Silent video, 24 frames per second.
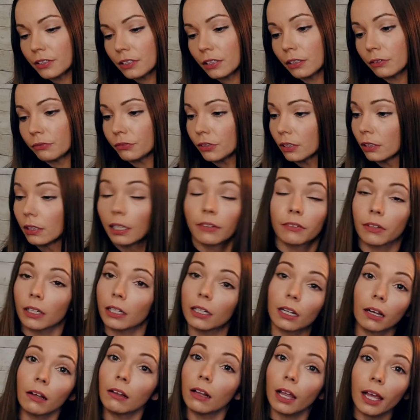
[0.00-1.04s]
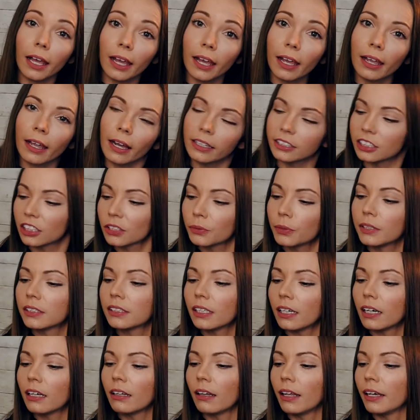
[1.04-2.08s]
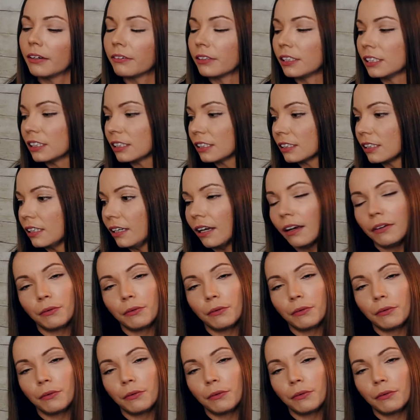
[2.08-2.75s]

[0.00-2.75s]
So if you're living in LA, I just went to LA recently.